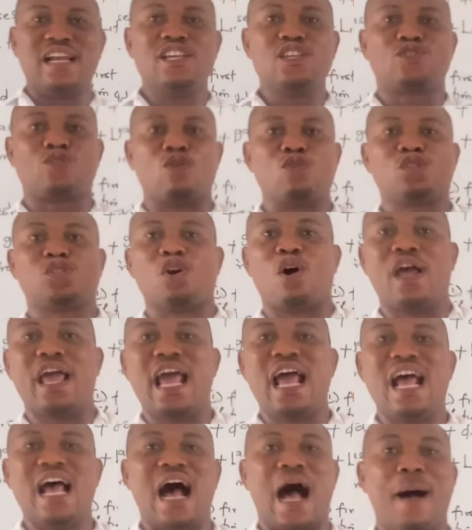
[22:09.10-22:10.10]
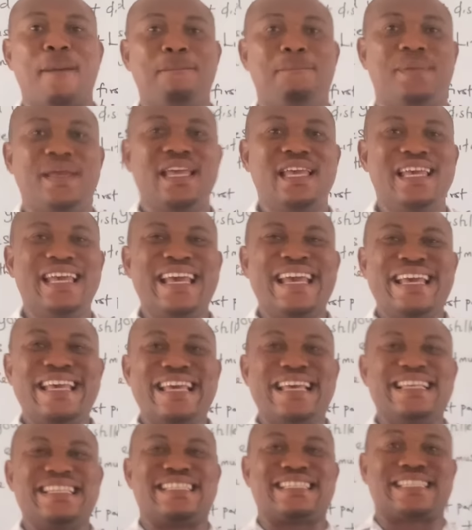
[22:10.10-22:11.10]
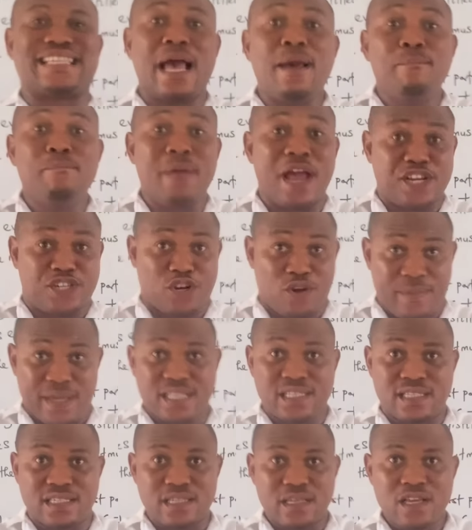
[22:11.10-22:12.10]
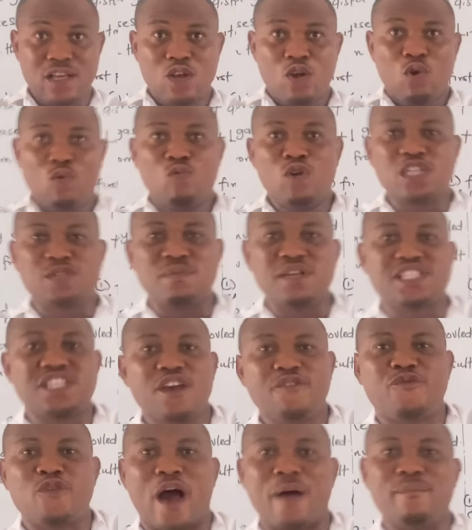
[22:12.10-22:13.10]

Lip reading: solution A and B in same measurement. Which means if you are